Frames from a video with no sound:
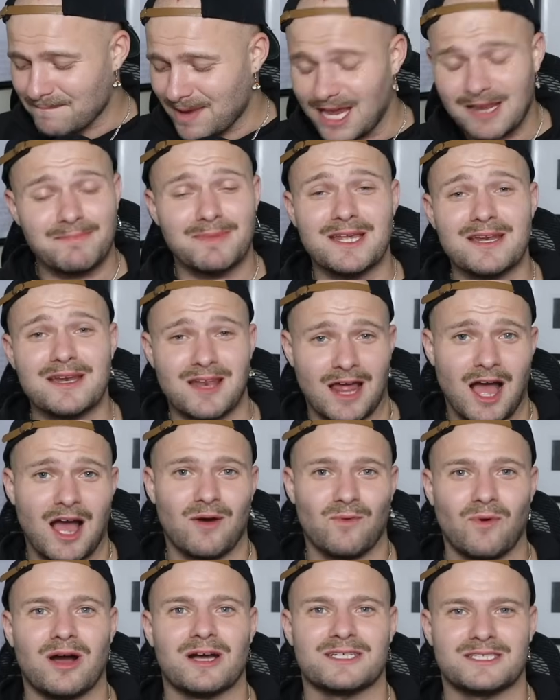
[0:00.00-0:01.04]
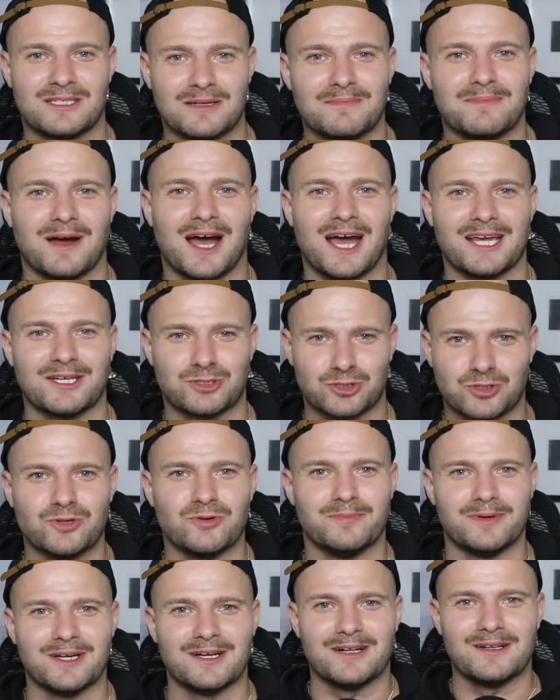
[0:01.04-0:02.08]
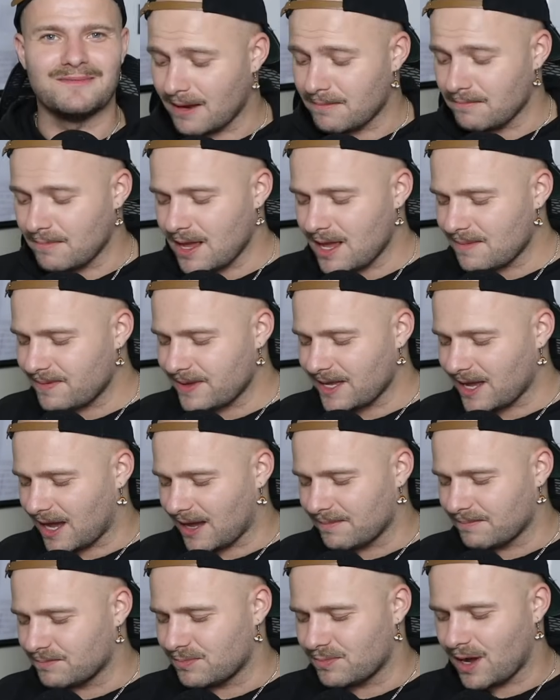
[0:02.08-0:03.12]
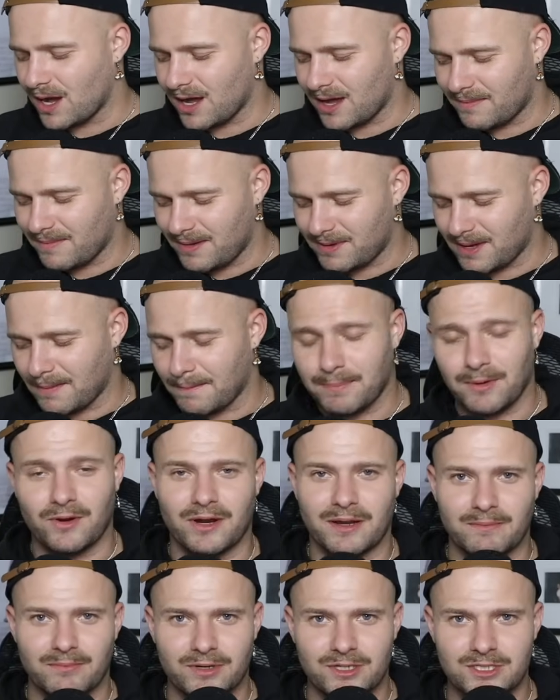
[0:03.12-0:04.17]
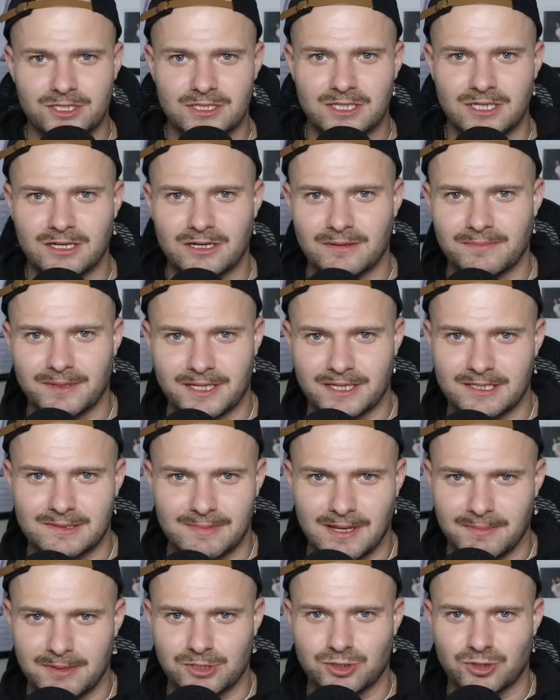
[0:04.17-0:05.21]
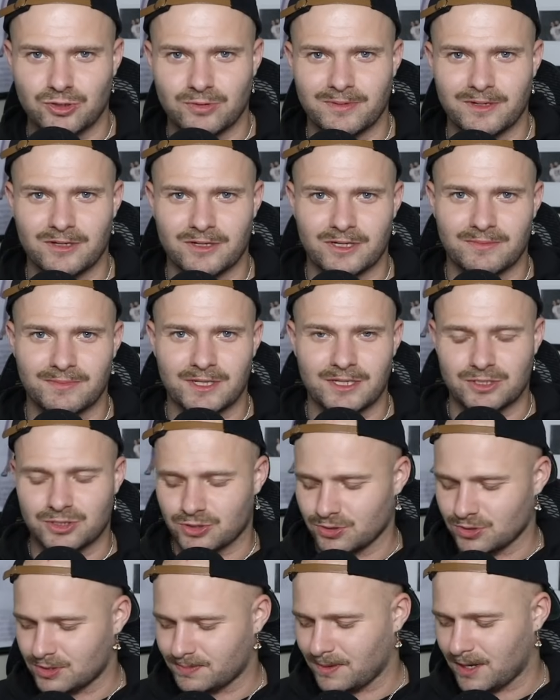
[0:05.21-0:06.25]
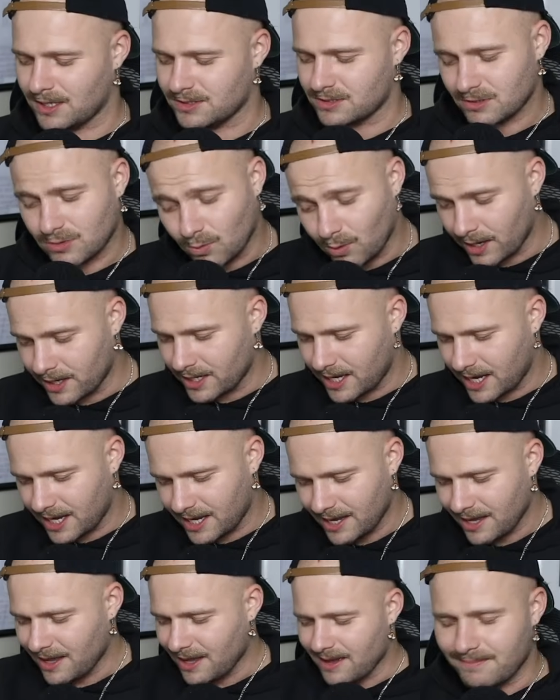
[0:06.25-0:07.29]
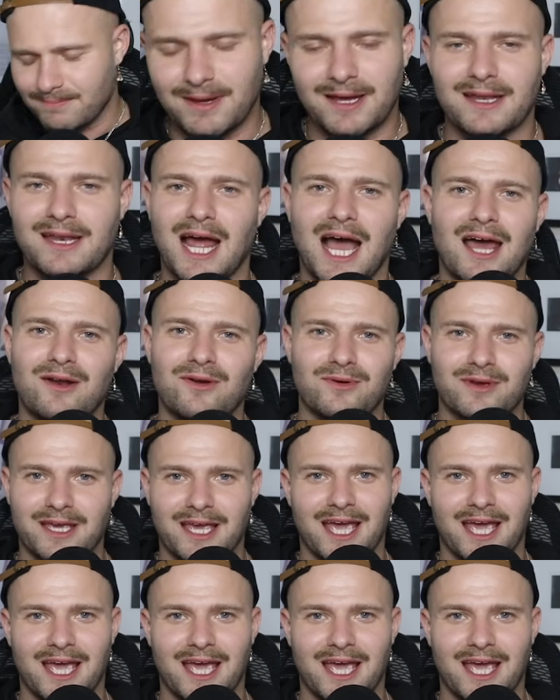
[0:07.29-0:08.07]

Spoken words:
made me not want to buy Truebill. And maybe I'm burning bridges here because maybe Truebill could be a true sponsor one day, but I don't